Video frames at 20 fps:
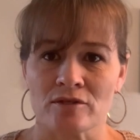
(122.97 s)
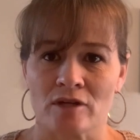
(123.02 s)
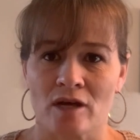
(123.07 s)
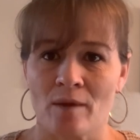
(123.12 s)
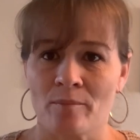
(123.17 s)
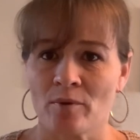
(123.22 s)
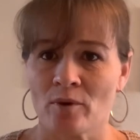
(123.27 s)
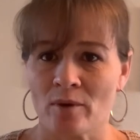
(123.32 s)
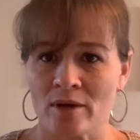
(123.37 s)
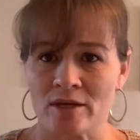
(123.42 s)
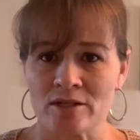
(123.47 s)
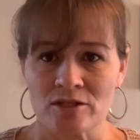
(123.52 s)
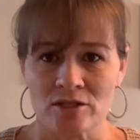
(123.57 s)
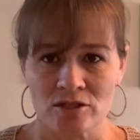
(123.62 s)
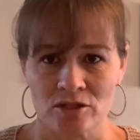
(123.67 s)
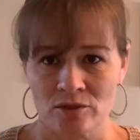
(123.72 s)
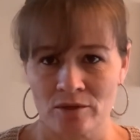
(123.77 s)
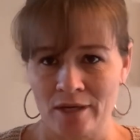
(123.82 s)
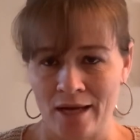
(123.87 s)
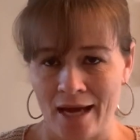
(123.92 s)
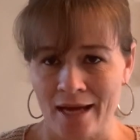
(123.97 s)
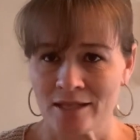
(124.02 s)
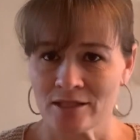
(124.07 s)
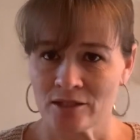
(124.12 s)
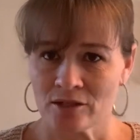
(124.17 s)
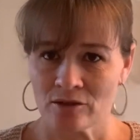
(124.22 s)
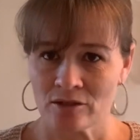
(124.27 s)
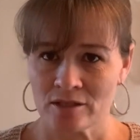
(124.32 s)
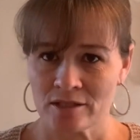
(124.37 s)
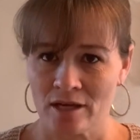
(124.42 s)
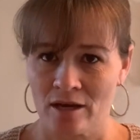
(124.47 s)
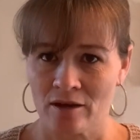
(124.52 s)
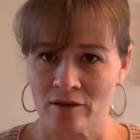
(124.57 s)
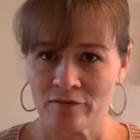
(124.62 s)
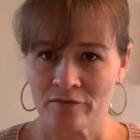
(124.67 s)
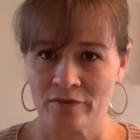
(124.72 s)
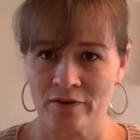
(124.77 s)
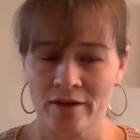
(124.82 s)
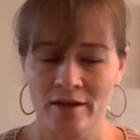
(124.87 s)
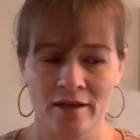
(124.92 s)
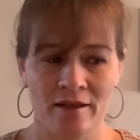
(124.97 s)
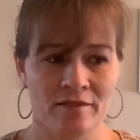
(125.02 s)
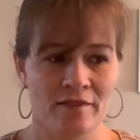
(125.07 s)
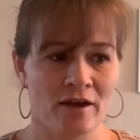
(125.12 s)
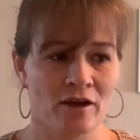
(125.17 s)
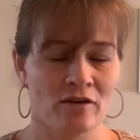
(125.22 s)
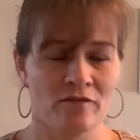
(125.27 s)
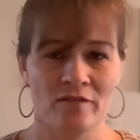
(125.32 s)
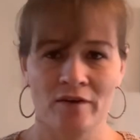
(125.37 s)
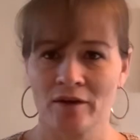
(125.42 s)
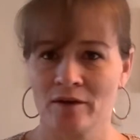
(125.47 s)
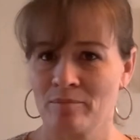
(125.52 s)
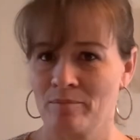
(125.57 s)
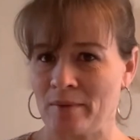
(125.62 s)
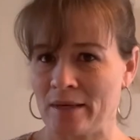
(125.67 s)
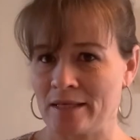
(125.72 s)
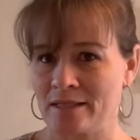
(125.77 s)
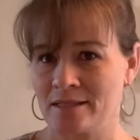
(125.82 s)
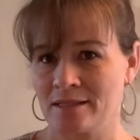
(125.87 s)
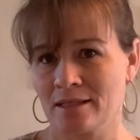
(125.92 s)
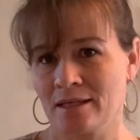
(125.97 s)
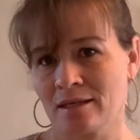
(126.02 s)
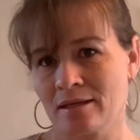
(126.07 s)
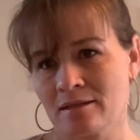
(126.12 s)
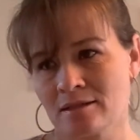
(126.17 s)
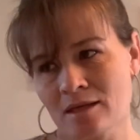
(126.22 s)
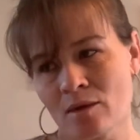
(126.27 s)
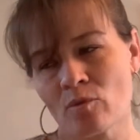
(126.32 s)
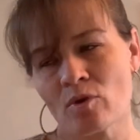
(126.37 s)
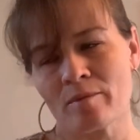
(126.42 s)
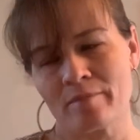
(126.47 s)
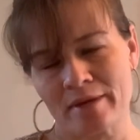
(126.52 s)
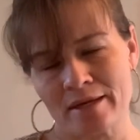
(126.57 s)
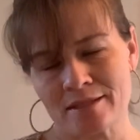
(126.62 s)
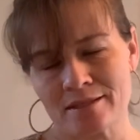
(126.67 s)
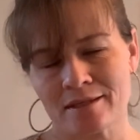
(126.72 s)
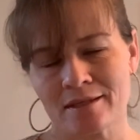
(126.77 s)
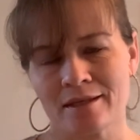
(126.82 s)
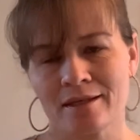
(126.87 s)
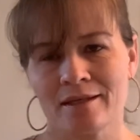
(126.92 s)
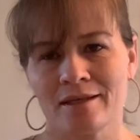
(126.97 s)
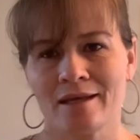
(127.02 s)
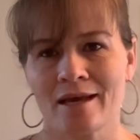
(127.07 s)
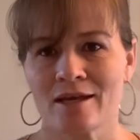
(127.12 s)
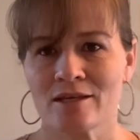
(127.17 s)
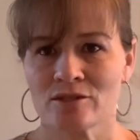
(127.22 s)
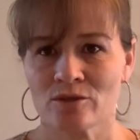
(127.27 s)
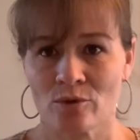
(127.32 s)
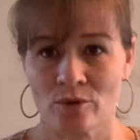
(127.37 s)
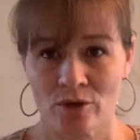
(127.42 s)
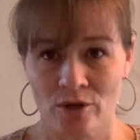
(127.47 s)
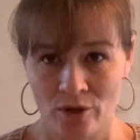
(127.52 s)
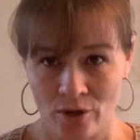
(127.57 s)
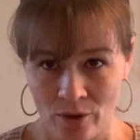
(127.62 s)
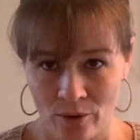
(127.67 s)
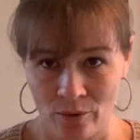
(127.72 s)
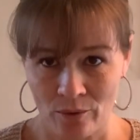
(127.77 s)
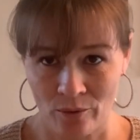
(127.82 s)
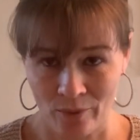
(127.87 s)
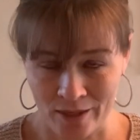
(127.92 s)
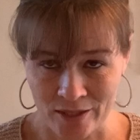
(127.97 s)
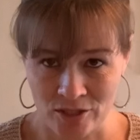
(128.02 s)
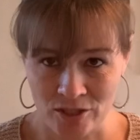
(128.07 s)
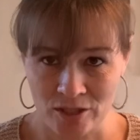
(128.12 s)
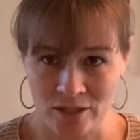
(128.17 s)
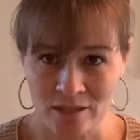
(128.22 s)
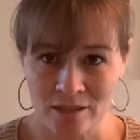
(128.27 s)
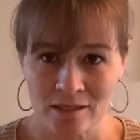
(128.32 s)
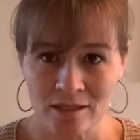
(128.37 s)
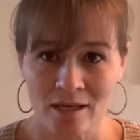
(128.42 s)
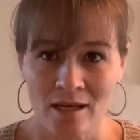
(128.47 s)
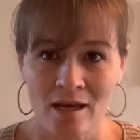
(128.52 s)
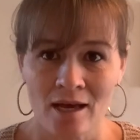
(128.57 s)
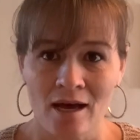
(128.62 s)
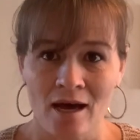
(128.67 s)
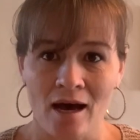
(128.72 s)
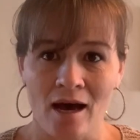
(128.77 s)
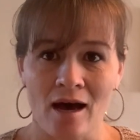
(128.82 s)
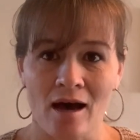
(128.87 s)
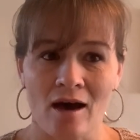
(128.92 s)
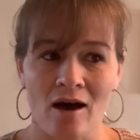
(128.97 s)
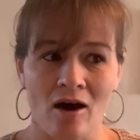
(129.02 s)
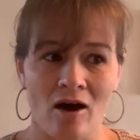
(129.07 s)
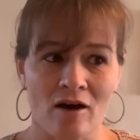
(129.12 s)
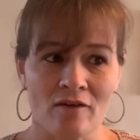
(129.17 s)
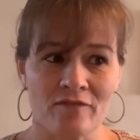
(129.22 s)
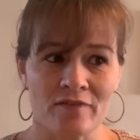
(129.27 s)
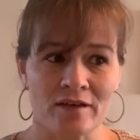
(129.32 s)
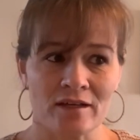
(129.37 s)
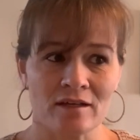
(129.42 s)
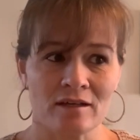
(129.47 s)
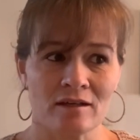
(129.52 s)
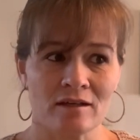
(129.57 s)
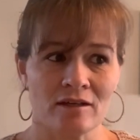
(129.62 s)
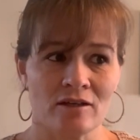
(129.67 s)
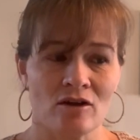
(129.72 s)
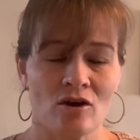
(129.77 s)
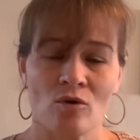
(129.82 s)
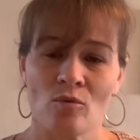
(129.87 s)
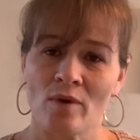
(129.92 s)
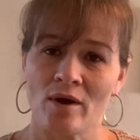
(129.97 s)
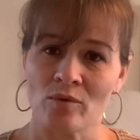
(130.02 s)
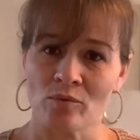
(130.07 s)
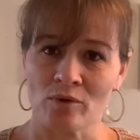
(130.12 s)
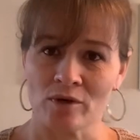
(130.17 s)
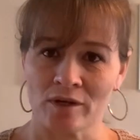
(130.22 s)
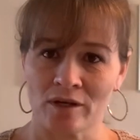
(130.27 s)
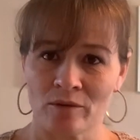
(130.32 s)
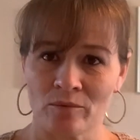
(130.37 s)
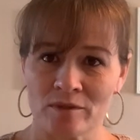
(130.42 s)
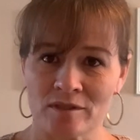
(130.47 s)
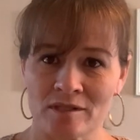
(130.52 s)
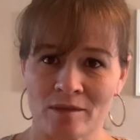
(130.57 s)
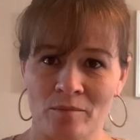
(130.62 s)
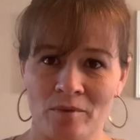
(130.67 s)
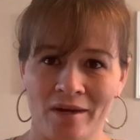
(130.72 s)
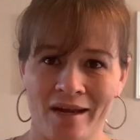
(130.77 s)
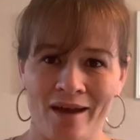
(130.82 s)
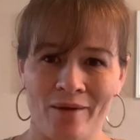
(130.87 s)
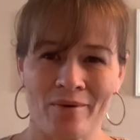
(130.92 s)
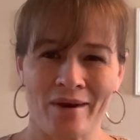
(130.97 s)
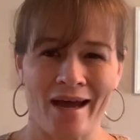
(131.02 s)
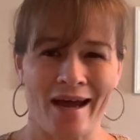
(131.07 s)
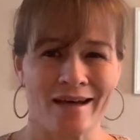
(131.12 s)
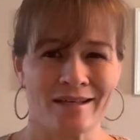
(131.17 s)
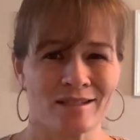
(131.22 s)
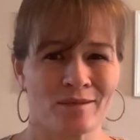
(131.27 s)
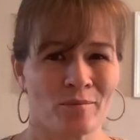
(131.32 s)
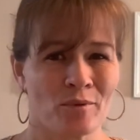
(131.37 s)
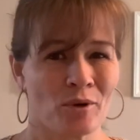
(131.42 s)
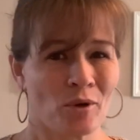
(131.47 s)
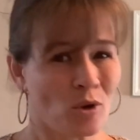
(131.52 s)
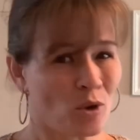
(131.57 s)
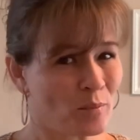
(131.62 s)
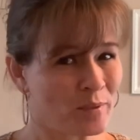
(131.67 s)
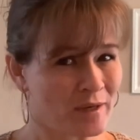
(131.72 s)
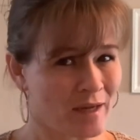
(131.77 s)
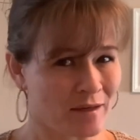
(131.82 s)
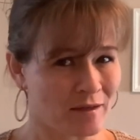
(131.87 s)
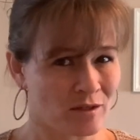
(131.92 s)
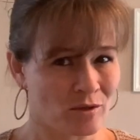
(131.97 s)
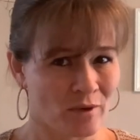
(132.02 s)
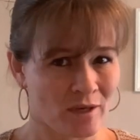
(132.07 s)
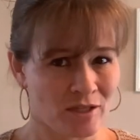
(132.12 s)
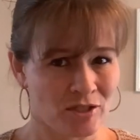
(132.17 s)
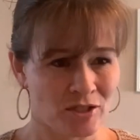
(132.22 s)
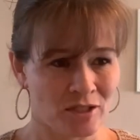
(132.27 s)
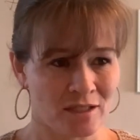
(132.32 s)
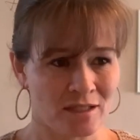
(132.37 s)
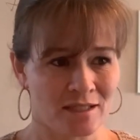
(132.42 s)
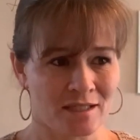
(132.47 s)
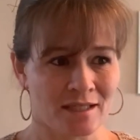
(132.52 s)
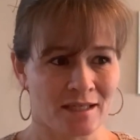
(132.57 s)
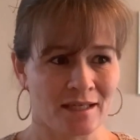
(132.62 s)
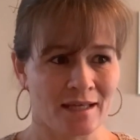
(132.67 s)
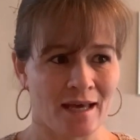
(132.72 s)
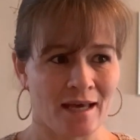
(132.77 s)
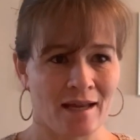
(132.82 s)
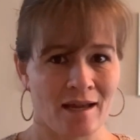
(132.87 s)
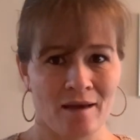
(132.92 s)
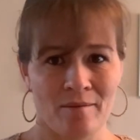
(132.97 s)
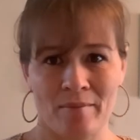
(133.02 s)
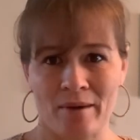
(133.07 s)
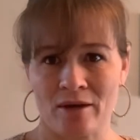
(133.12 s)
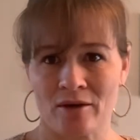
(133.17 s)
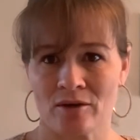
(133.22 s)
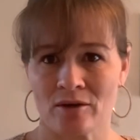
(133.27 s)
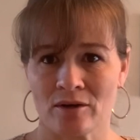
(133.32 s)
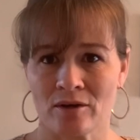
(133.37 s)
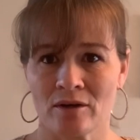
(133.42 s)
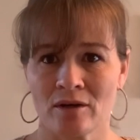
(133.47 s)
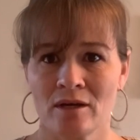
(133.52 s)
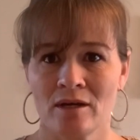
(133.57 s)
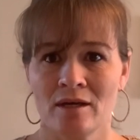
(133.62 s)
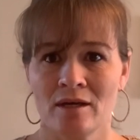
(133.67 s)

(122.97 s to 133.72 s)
a couple questions you can ask yourself. They are very basic, somewhat basic, yes or no questions. Often, when working with someone, I would ask more open-ended questions to get a better